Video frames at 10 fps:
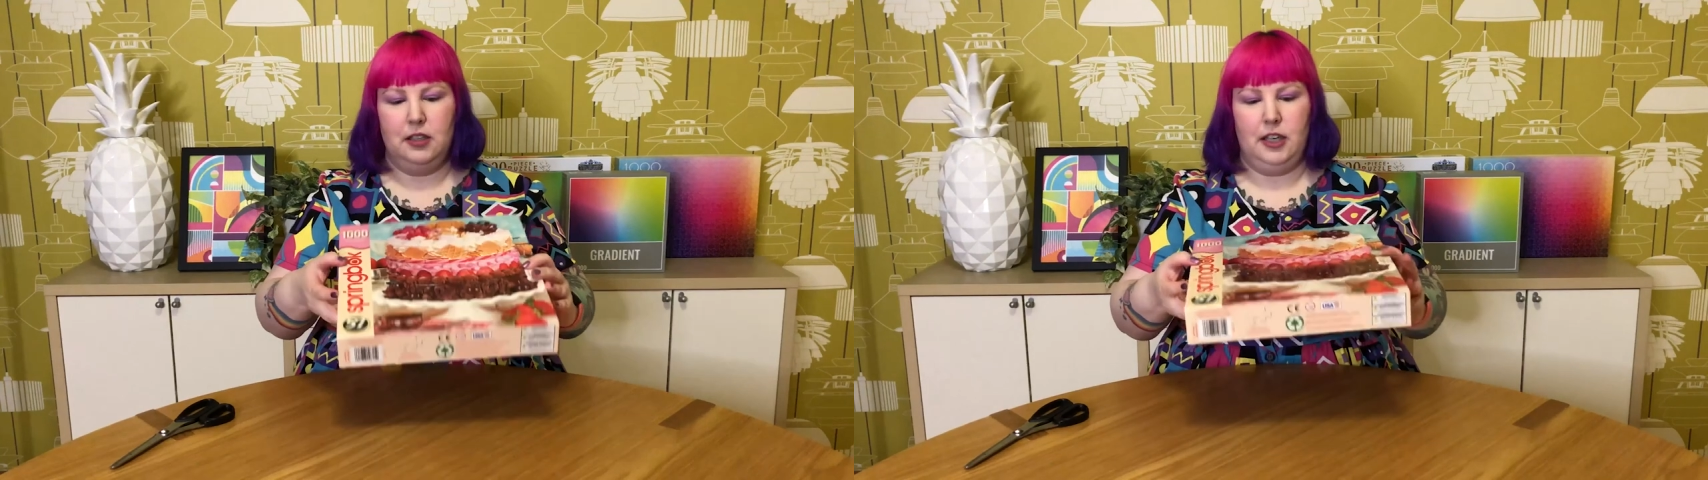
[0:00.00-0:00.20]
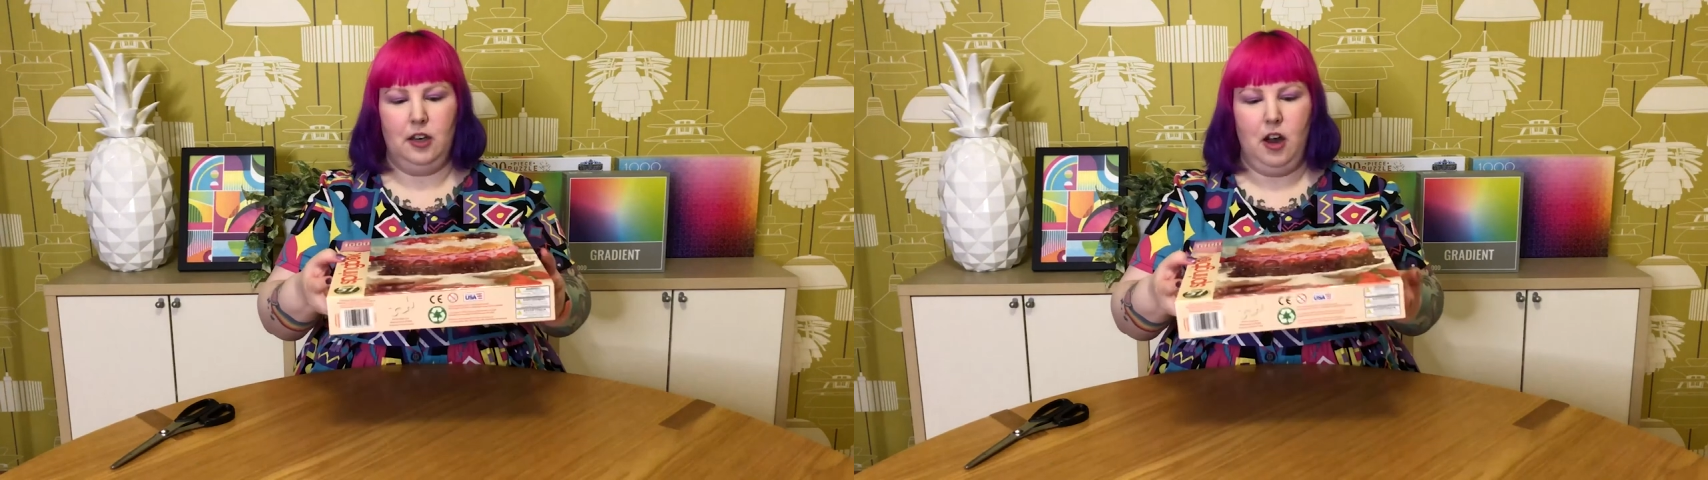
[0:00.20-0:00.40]

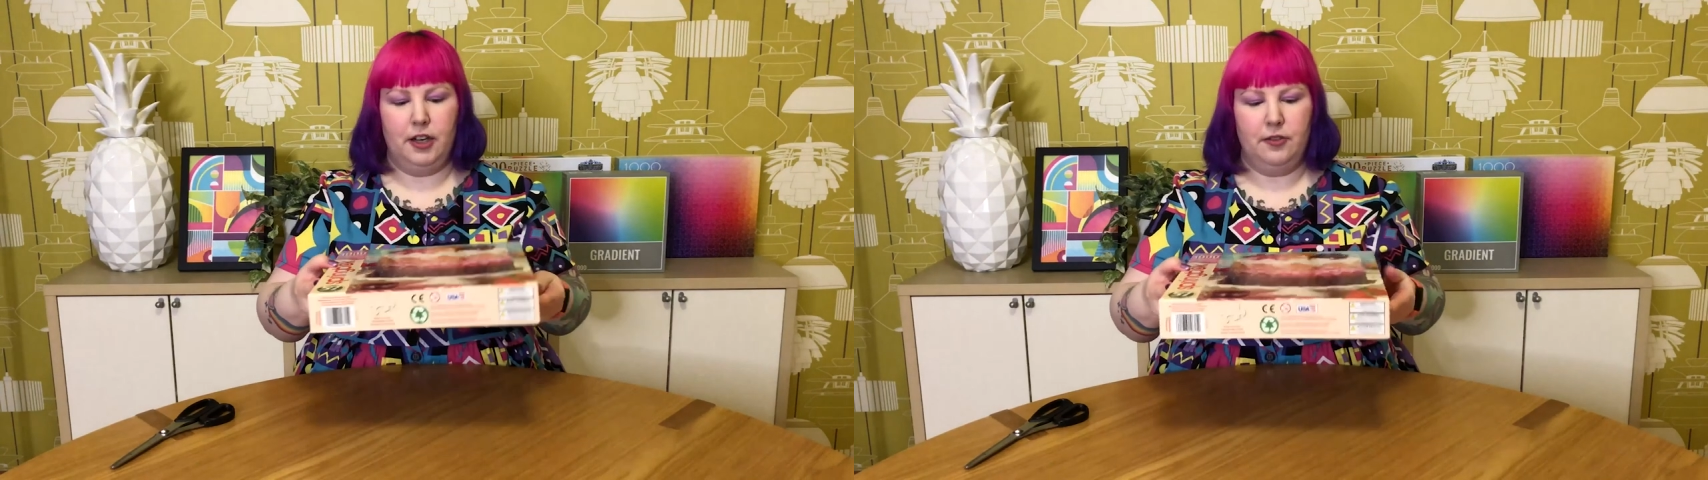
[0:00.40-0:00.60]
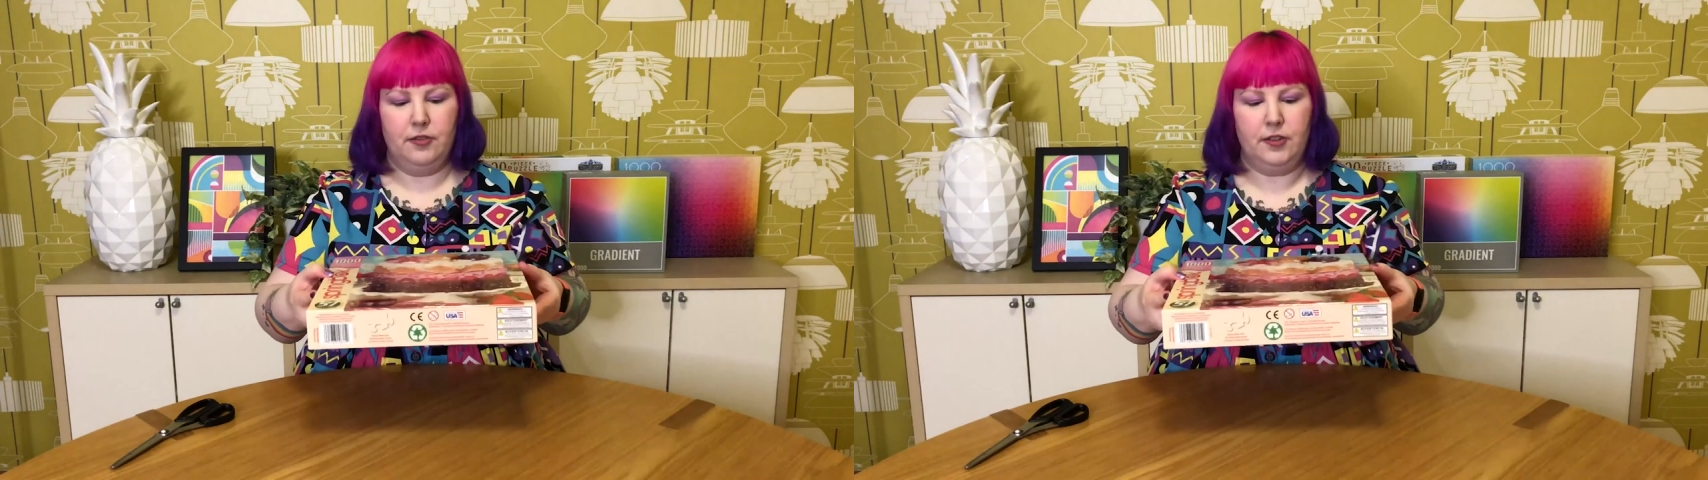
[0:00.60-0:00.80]
and
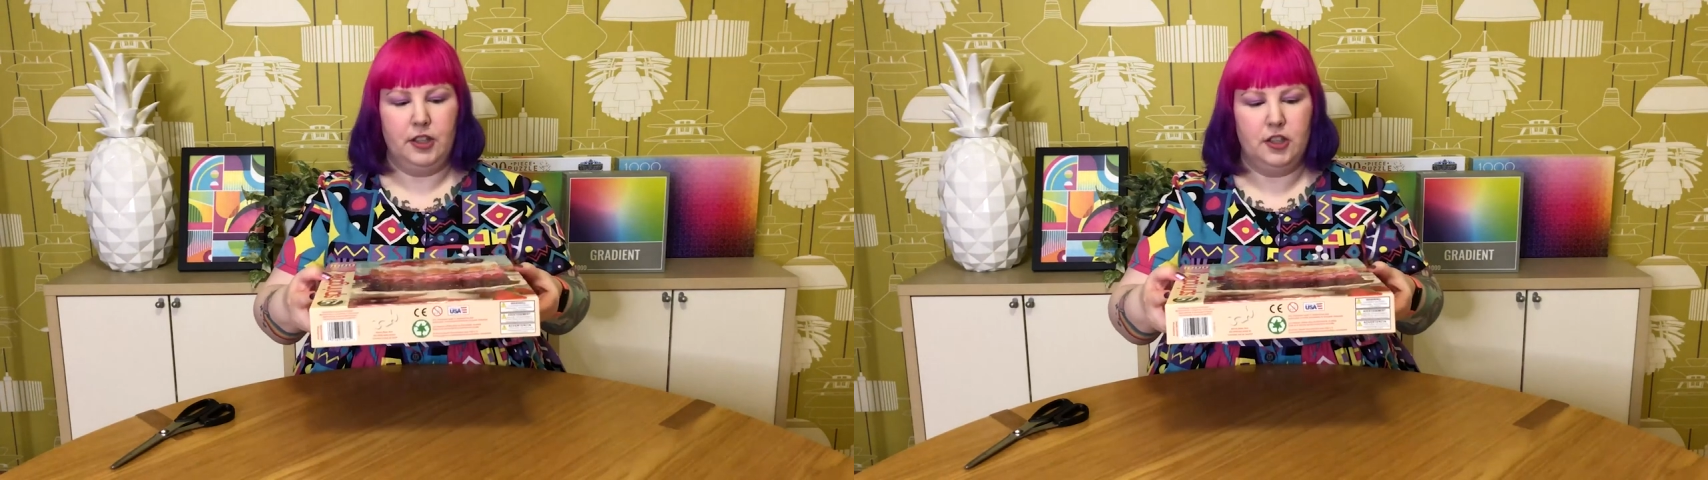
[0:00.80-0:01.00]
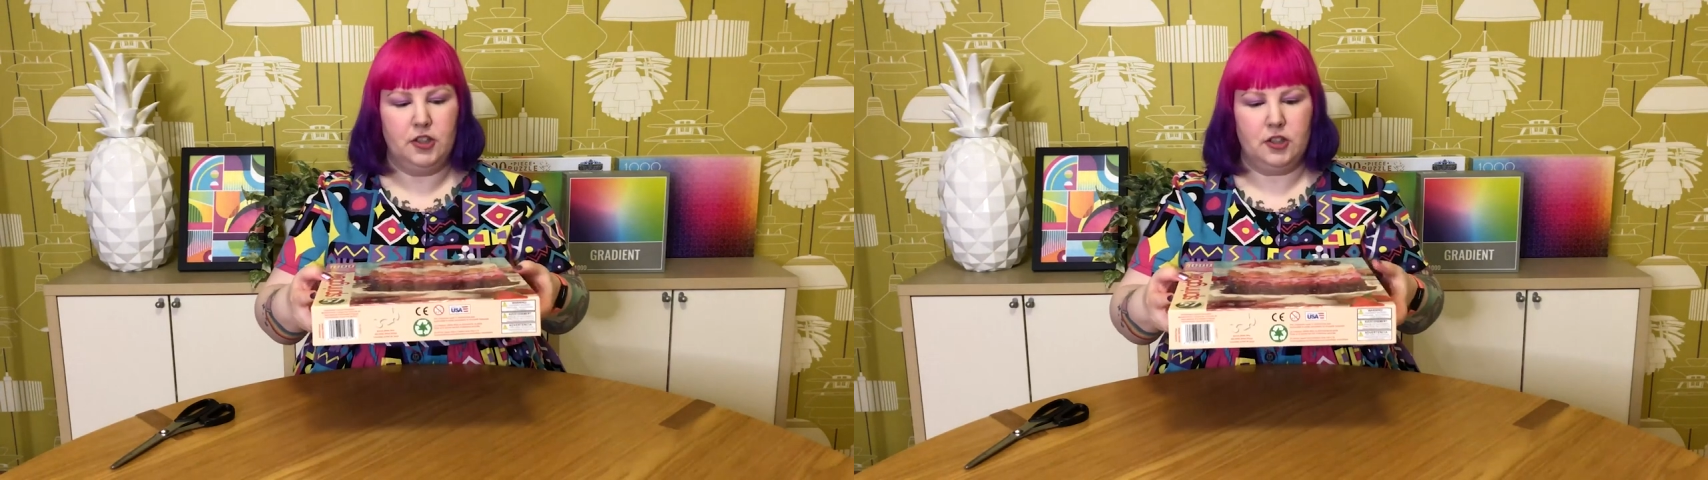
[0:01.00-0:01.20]
kind of
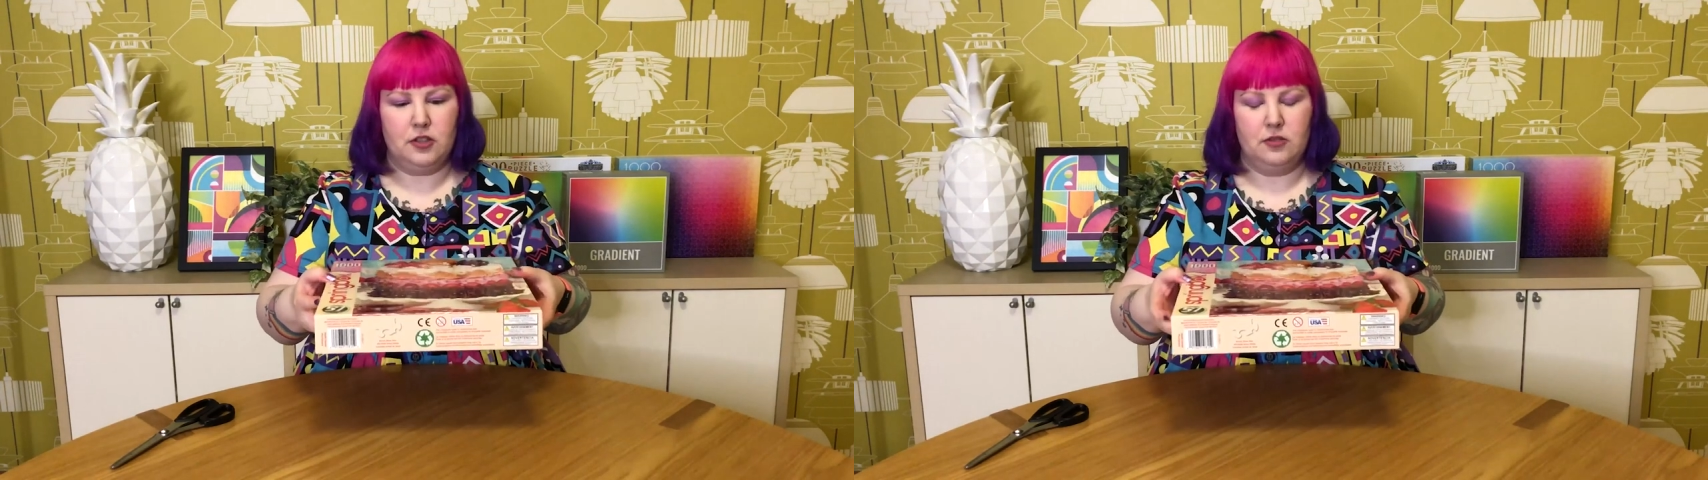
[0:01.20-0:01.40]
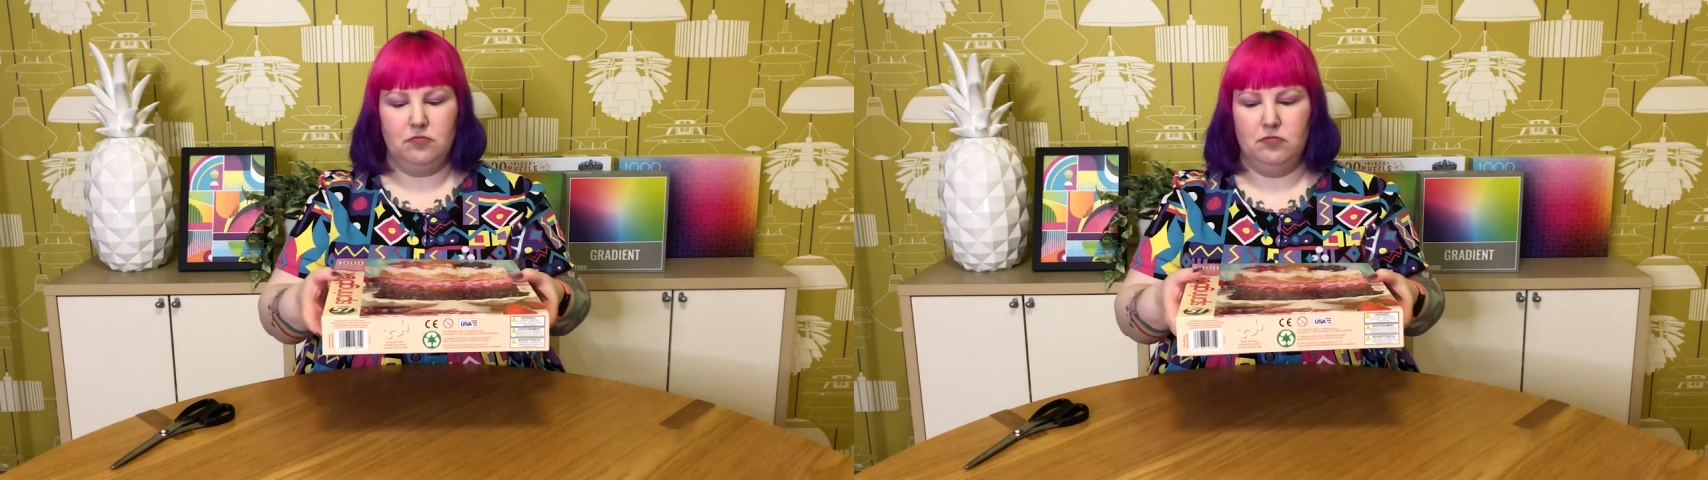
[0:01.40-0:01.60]
thinnish,